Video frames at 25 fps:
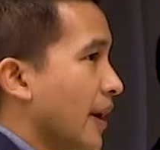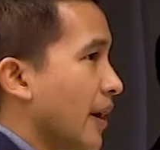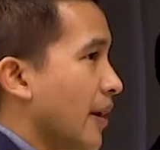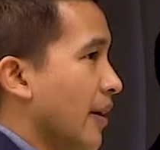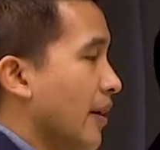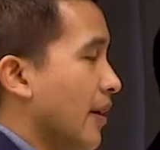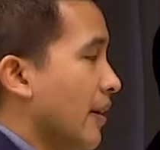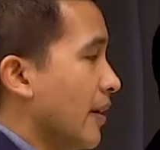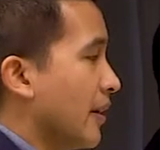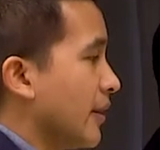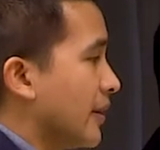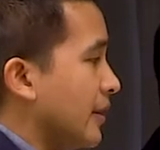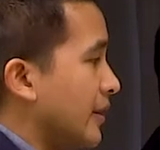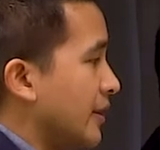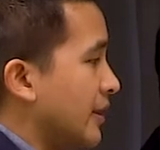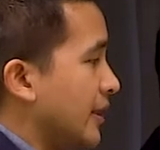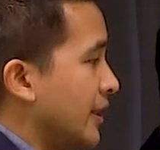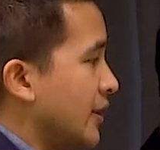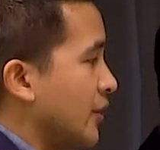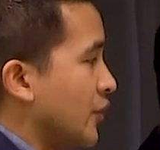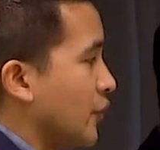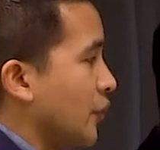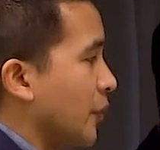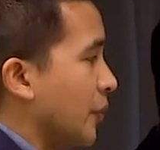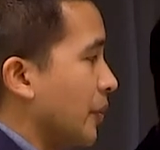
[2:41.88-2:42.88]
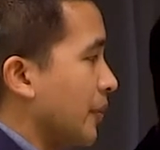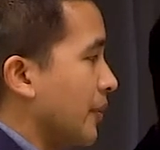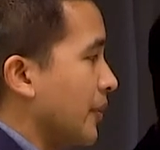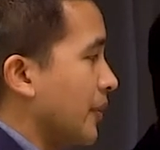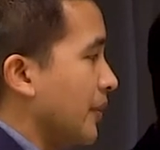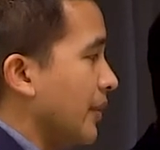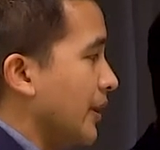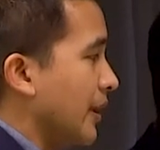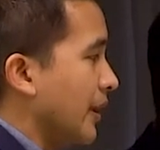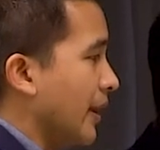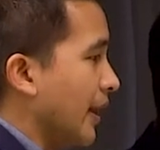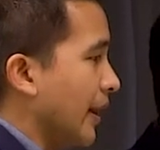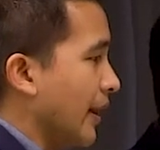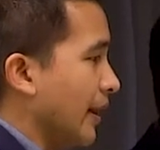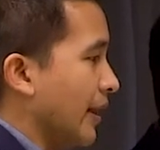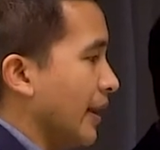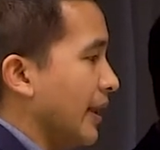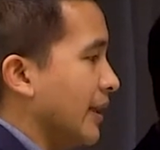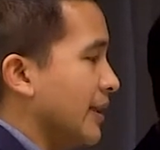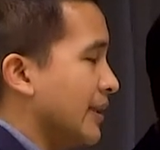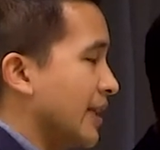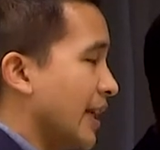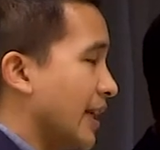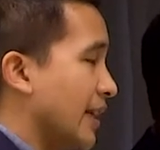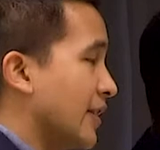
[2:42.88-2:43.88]
our digital uh,
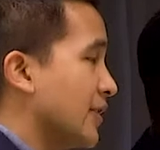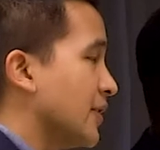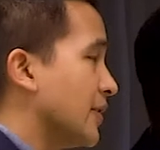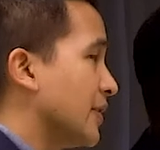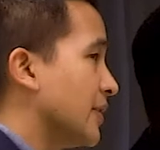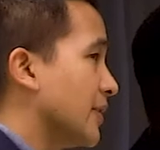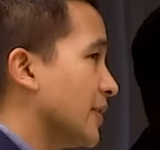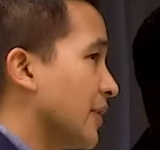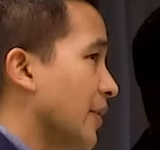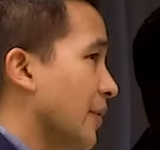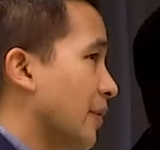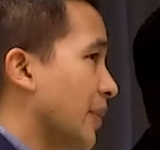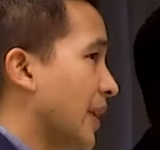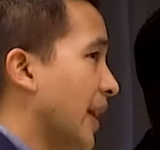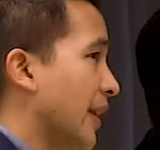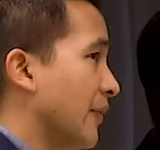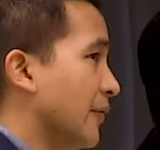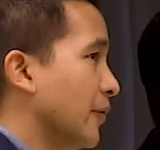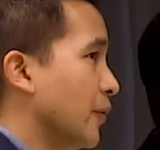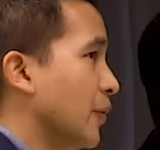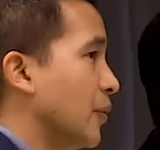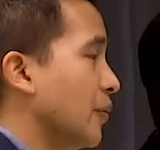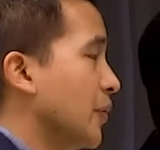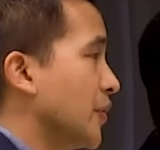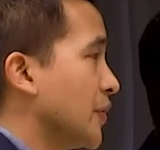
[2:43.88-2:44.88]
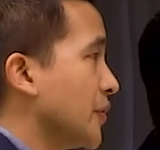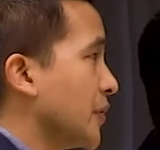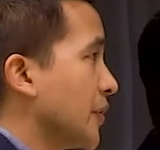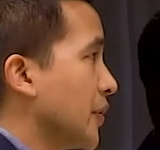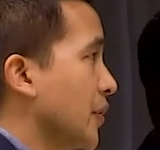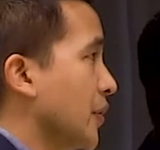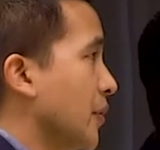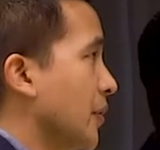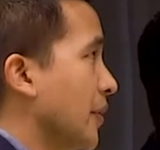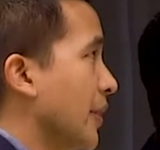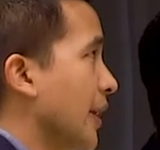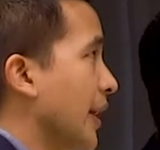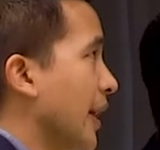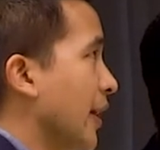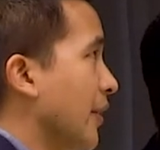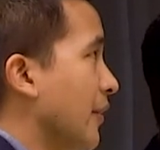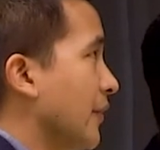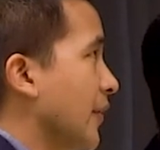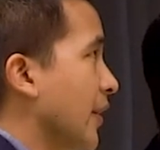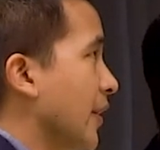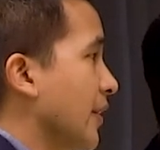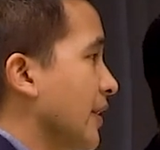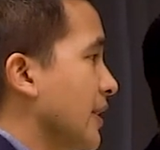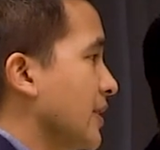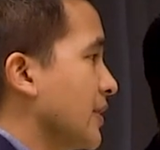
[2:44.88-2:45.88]
intelligent platform, which we call
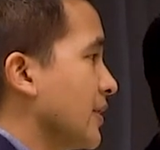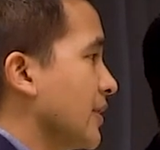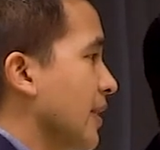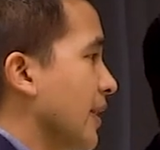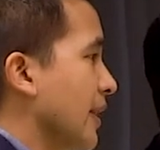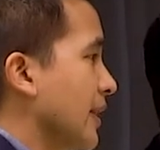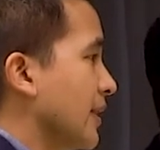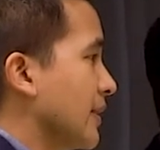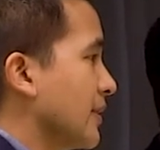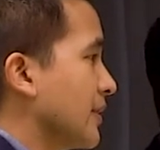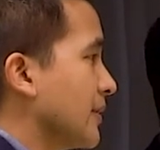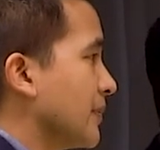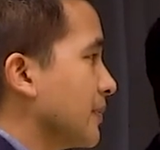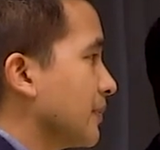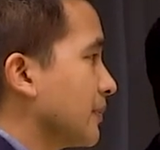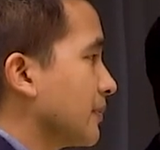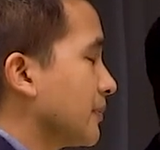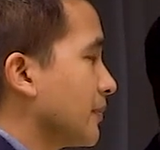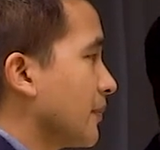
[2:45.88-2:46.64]
Helvar Insights.